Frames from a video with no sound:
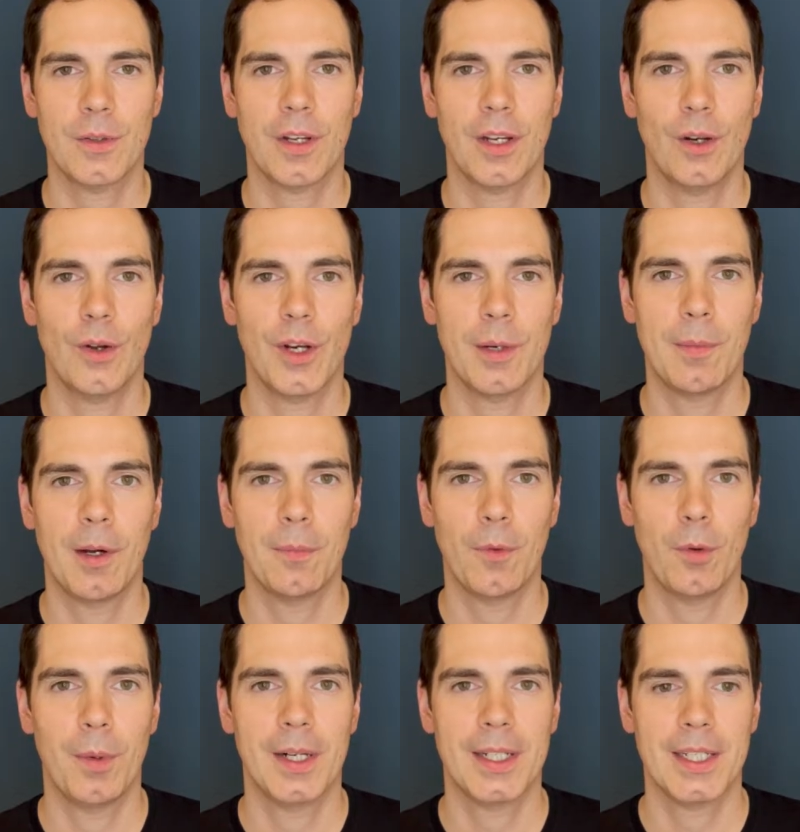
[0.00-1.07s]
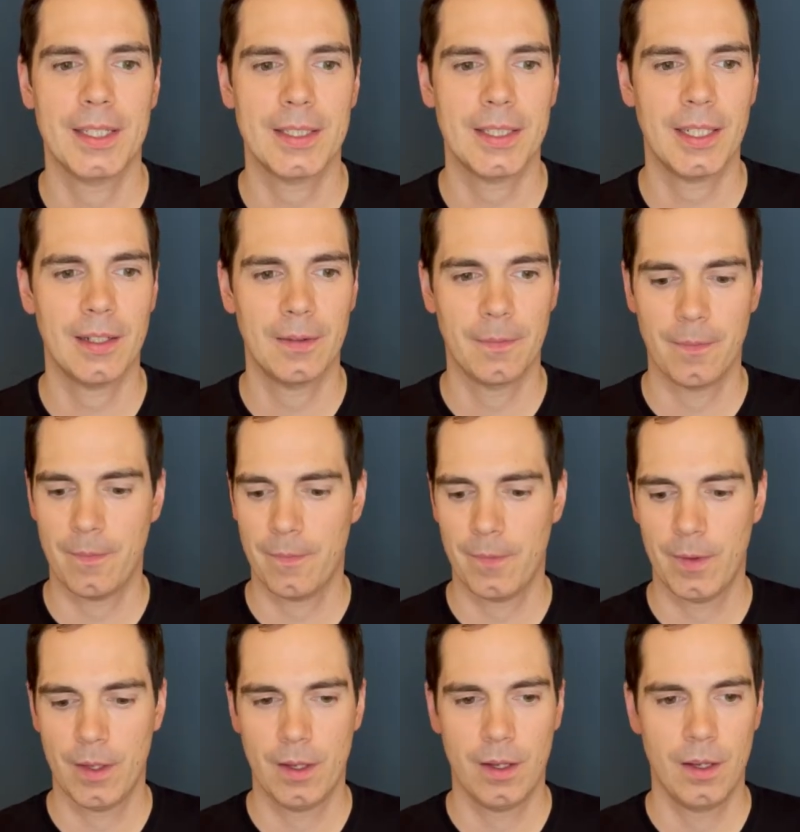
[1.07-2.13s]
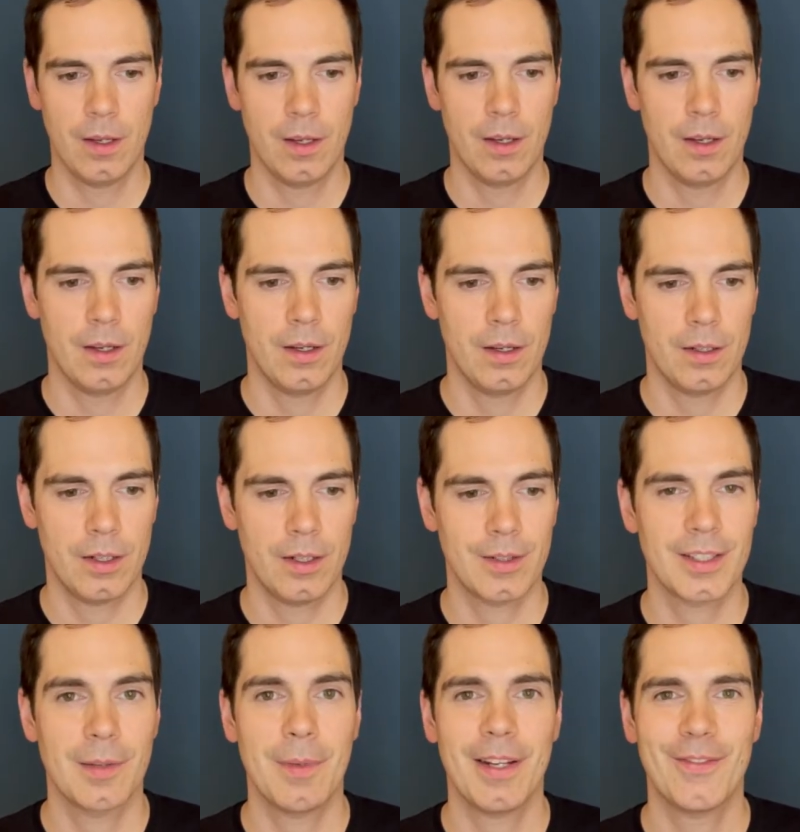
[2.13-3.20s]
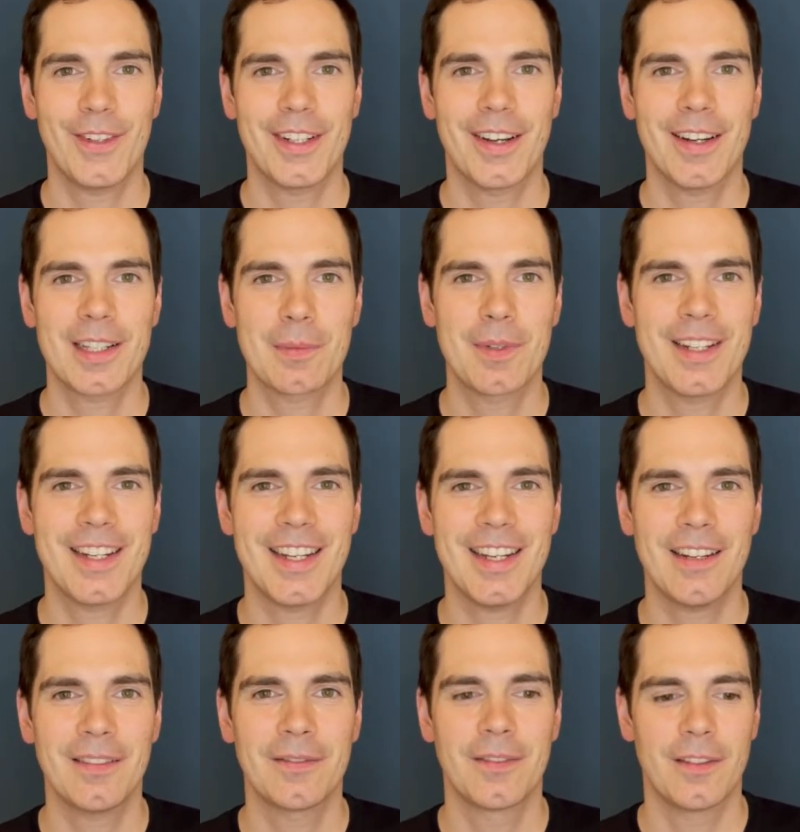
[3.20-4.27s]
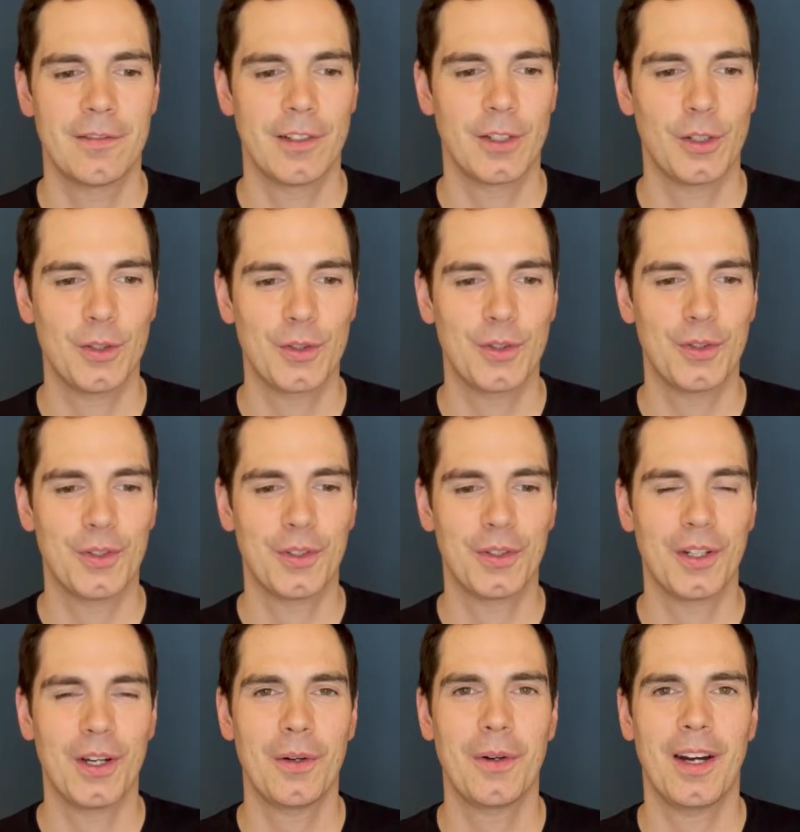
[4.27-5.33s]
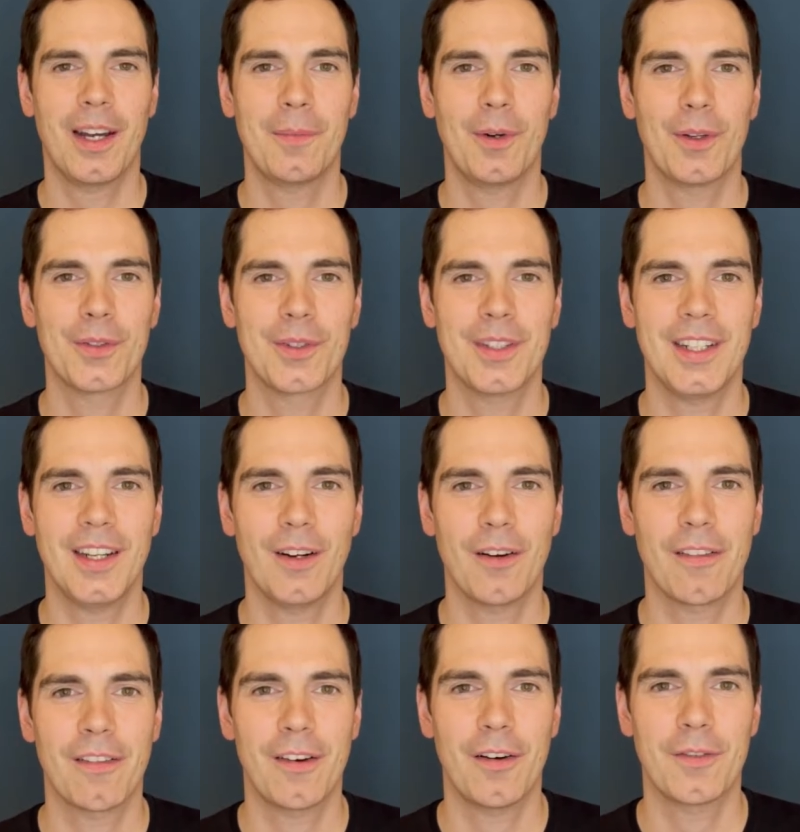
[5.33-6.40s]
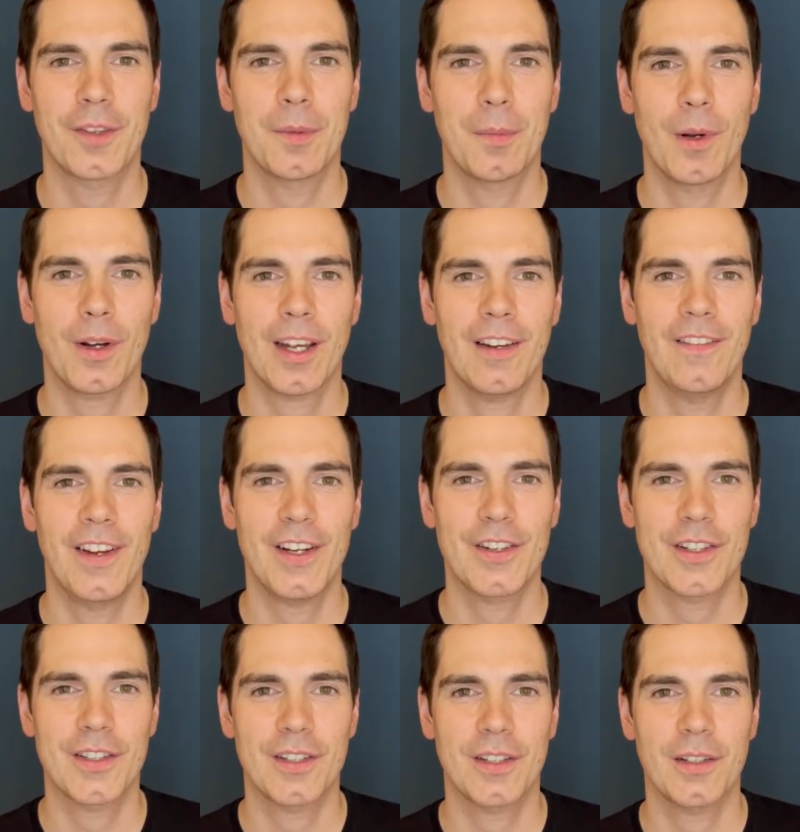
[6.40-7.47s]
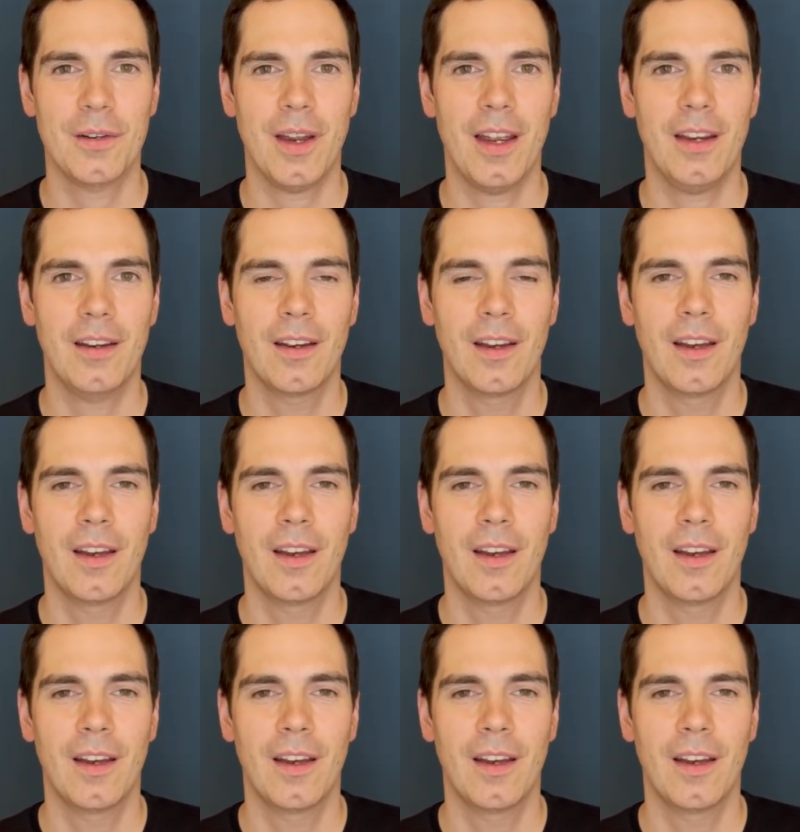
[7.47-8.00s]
you can learn about mobile testing. There's some advertisement in here. For those who don't know, I'm also the author of the blog Adventures in QA.